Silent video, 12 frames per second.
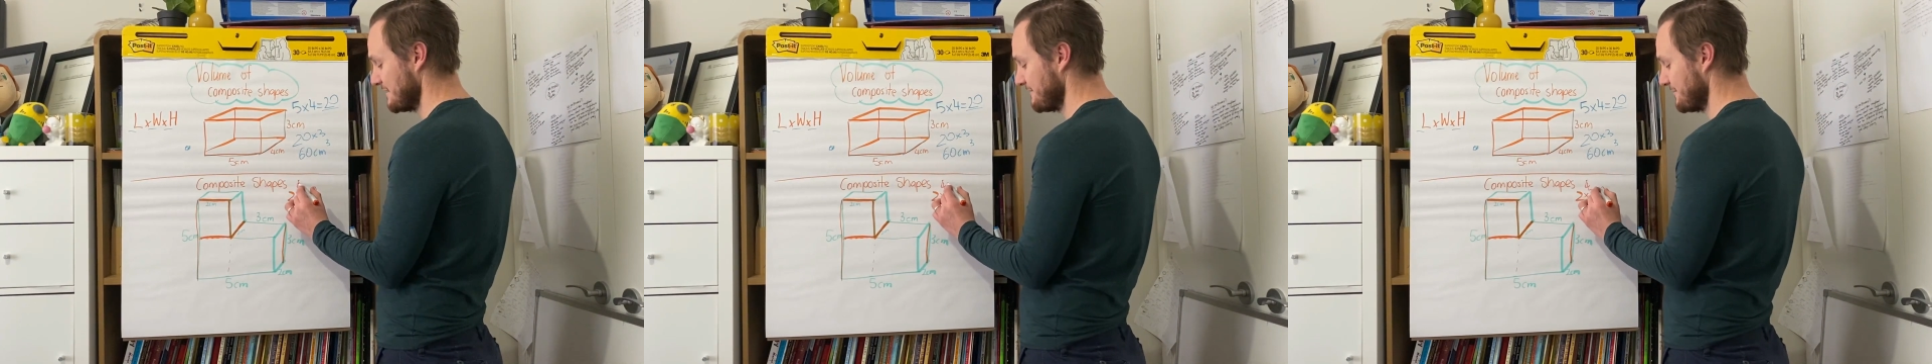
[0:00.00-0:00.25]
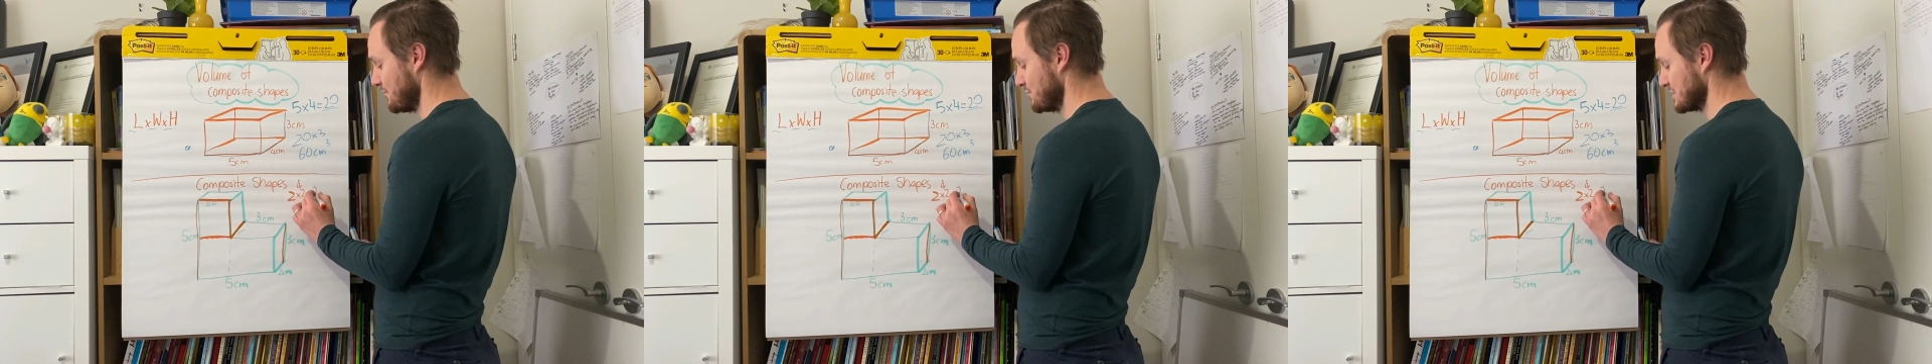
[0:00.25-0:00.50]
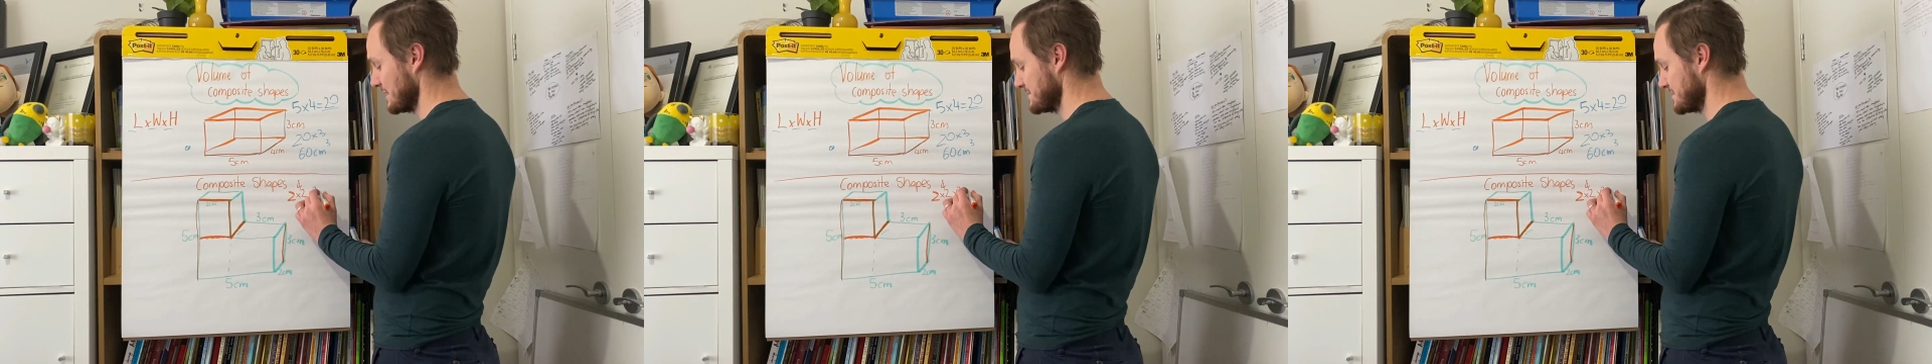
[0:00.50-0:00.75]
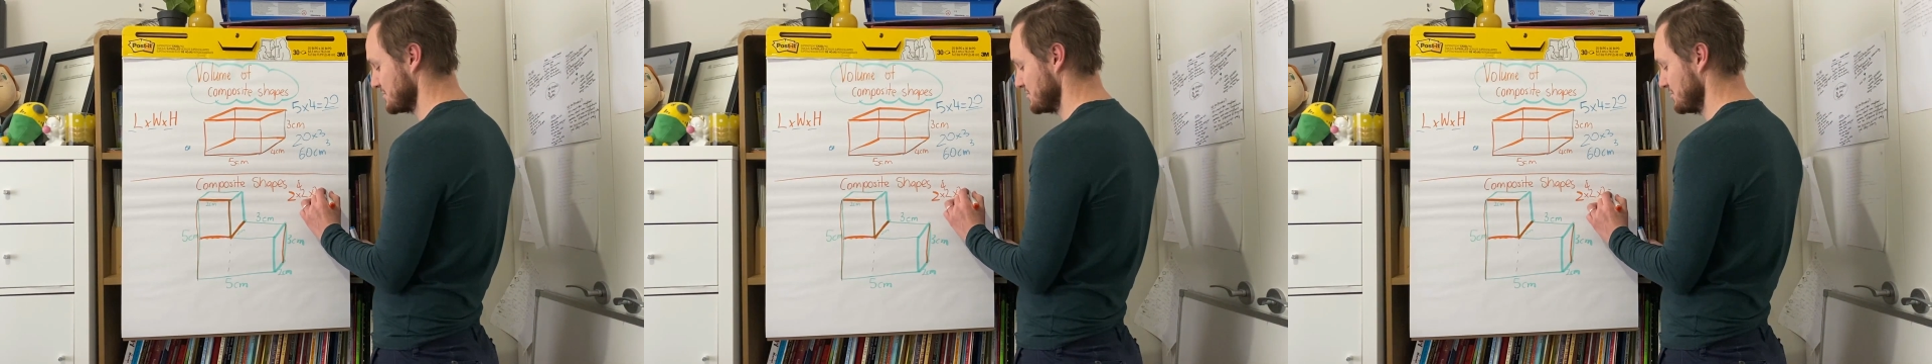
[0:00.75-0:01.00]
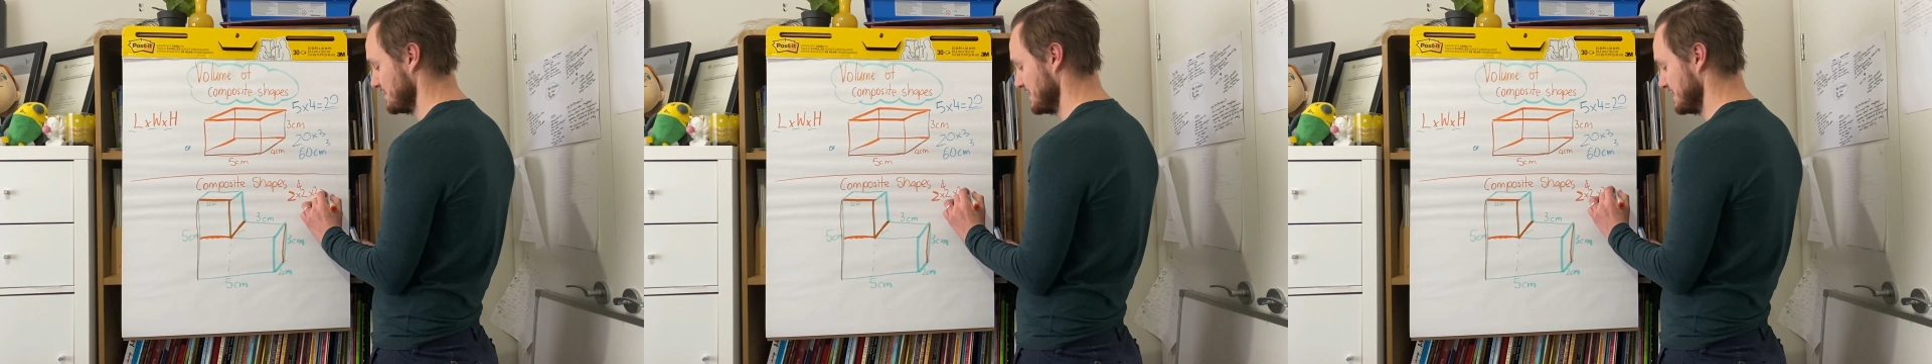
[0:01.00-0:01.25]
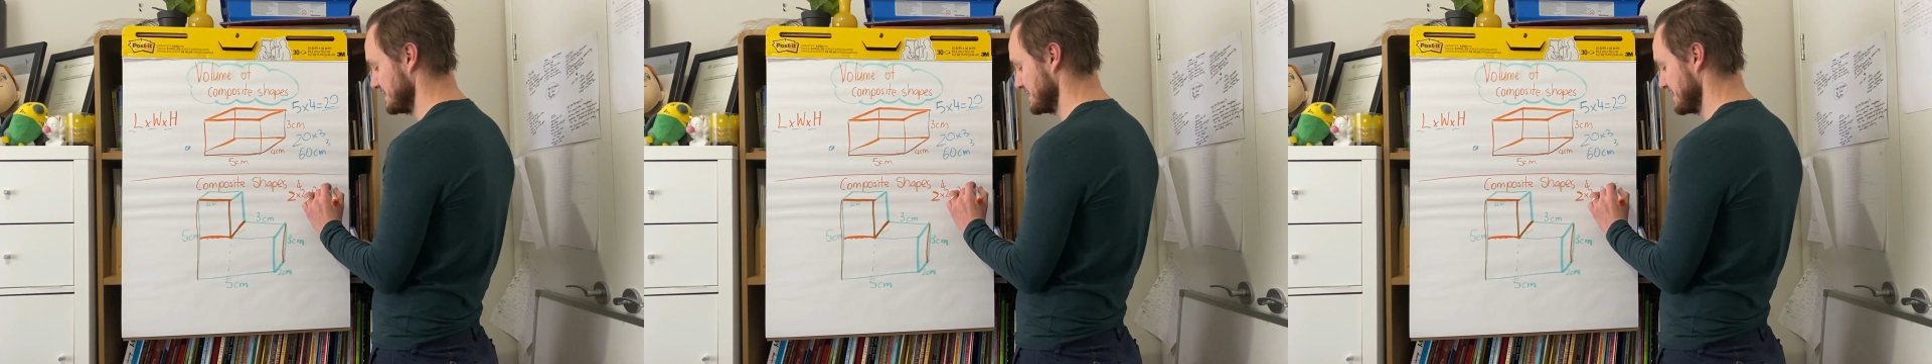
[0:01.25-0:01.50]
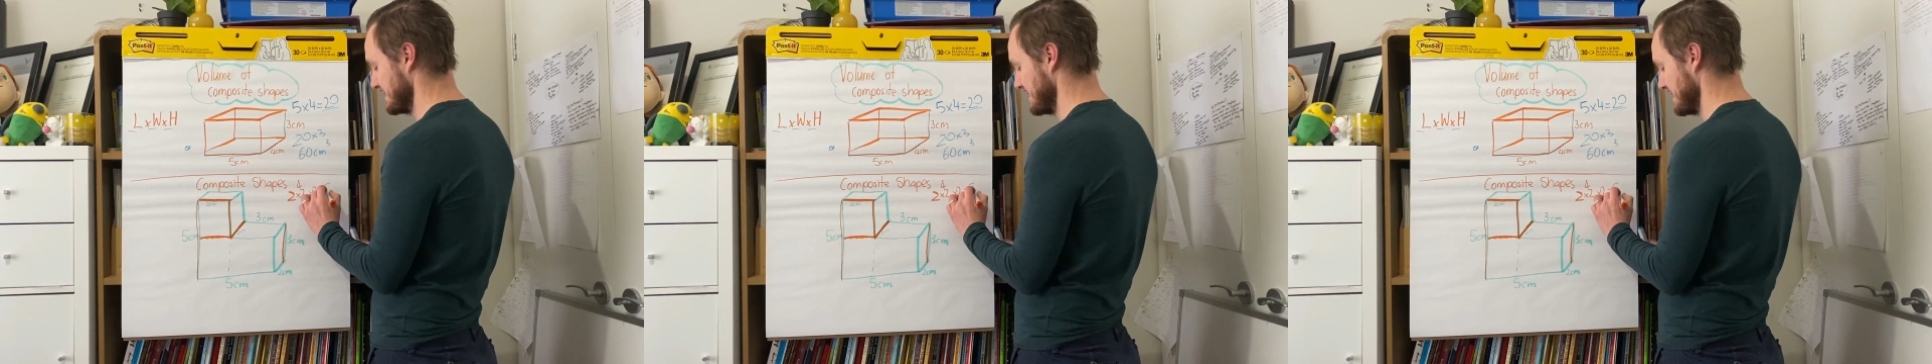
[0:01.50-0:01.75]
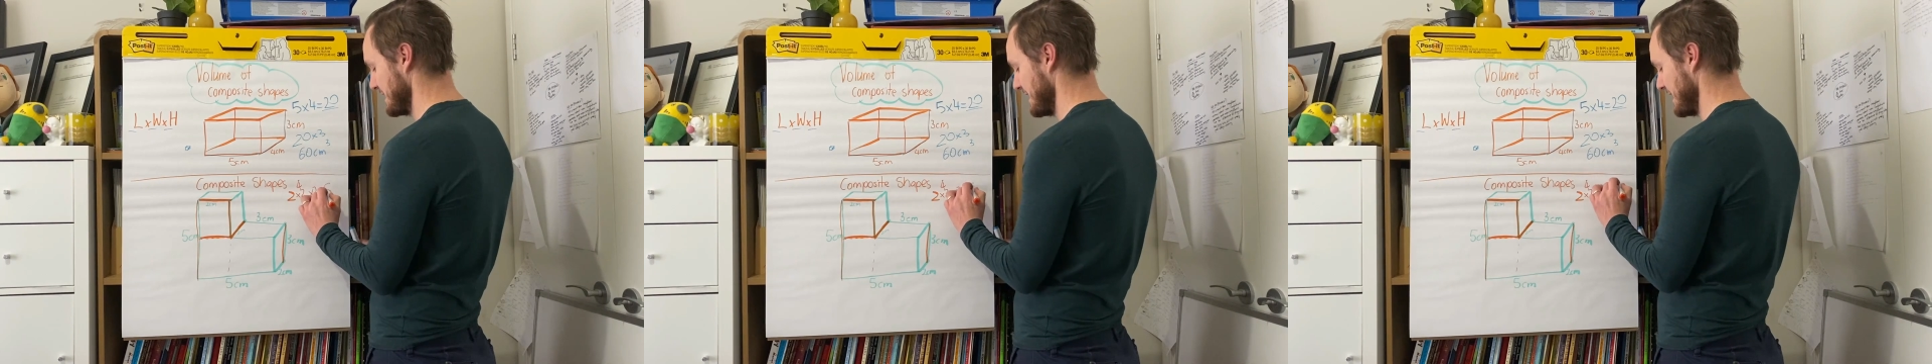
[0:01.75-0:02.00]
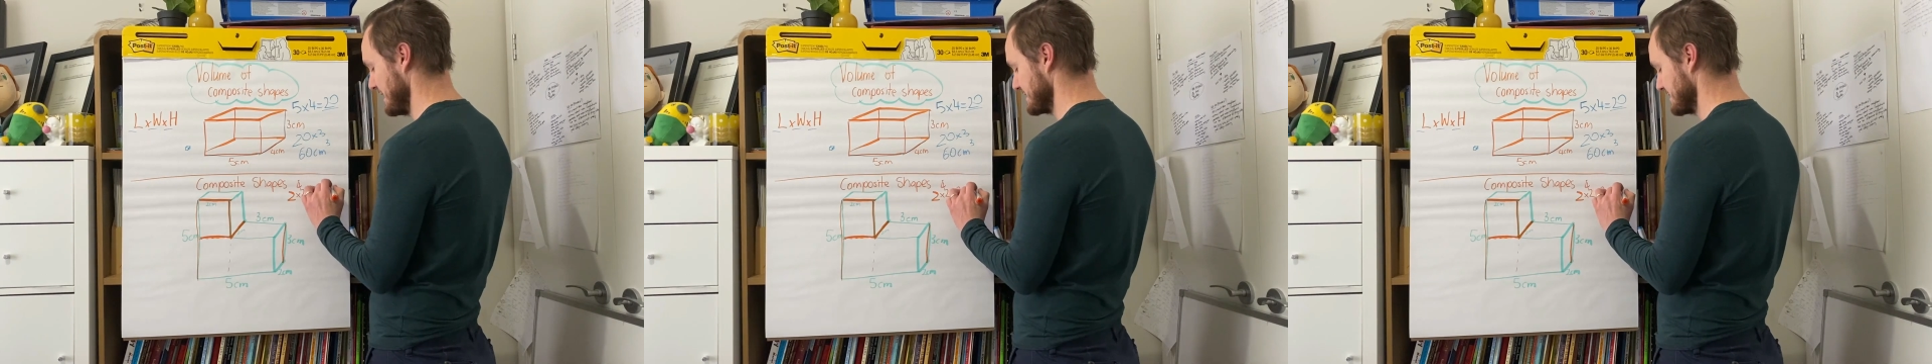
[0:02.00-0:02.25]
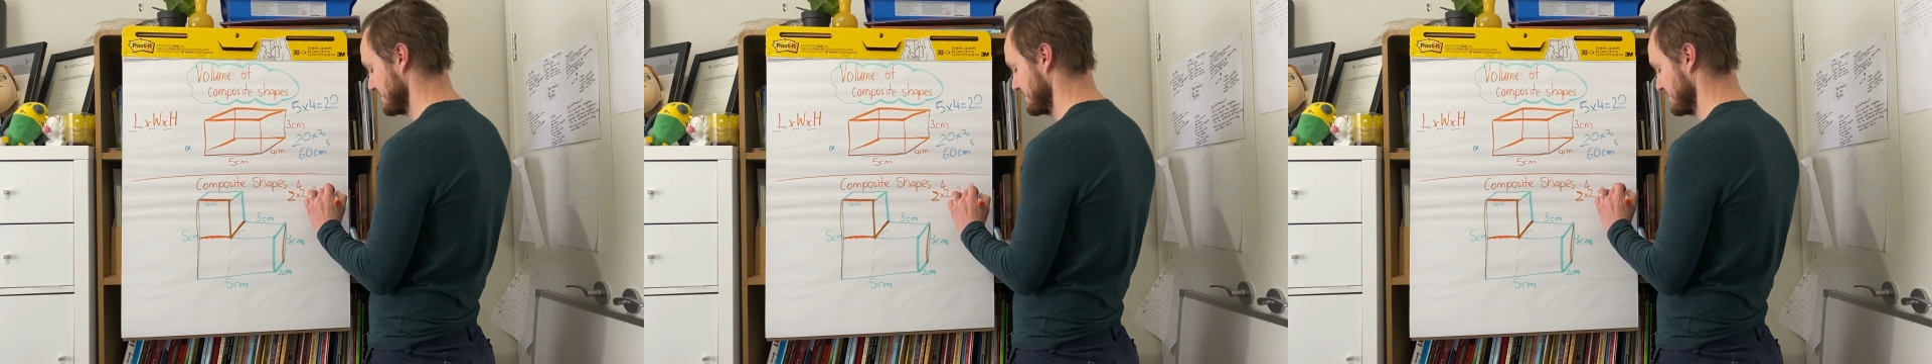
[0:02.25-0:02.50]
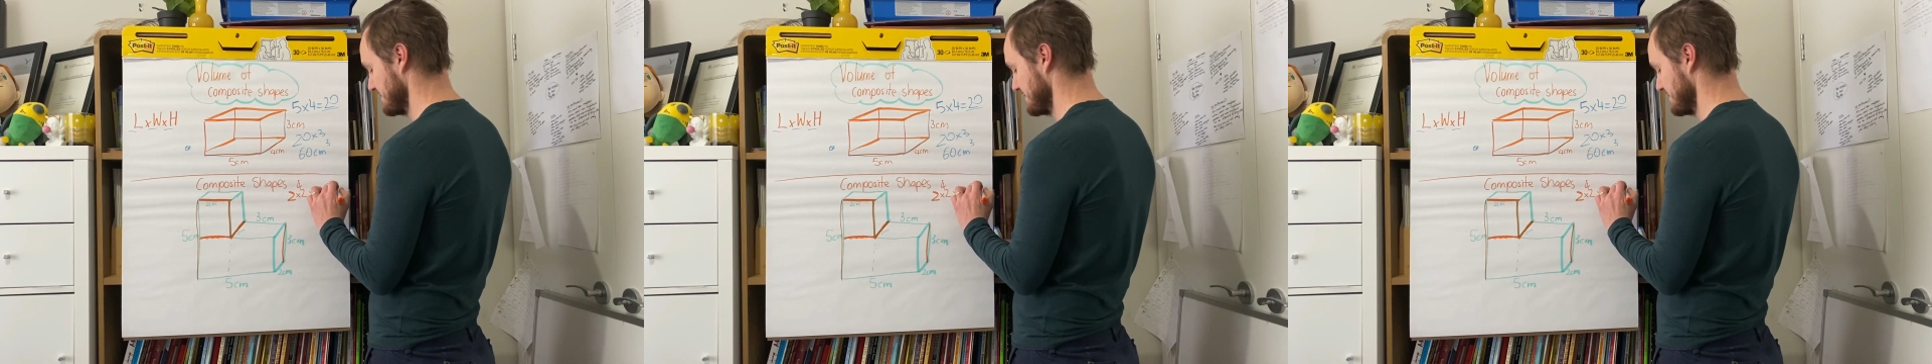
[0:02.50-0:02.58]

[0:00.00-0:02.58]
then 4 times 2 is 8.